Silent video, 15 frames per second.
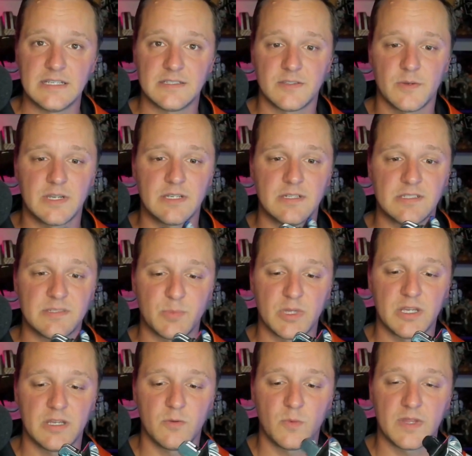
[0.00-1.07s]
so I could display
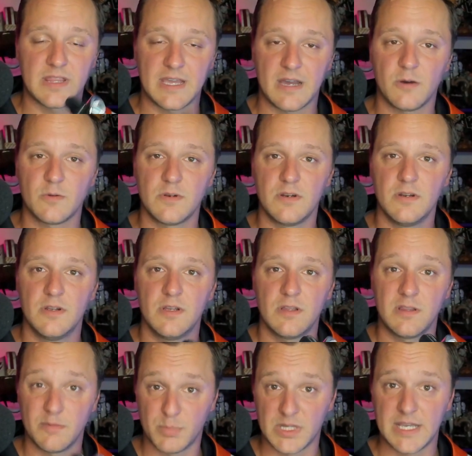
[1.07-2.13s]
it without the
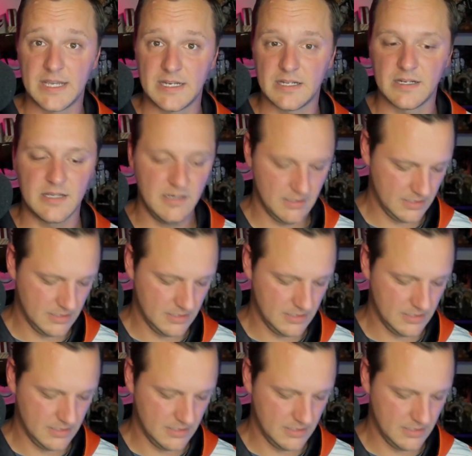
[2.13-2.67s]
blade in it.